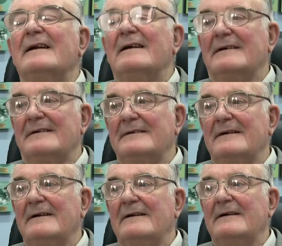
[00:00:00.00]
And
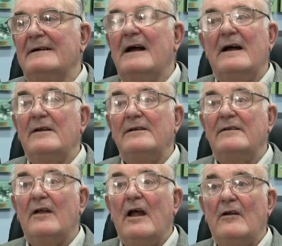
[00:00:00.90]

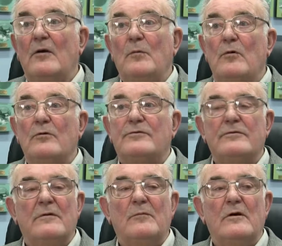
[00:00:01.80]
I worked
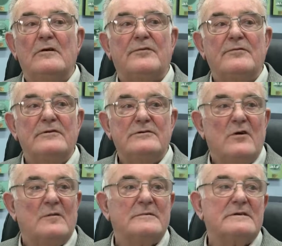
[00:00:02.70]
through the
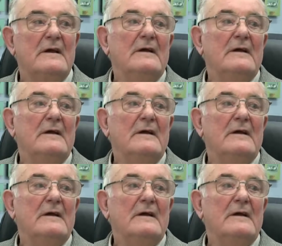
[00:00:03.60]
shops.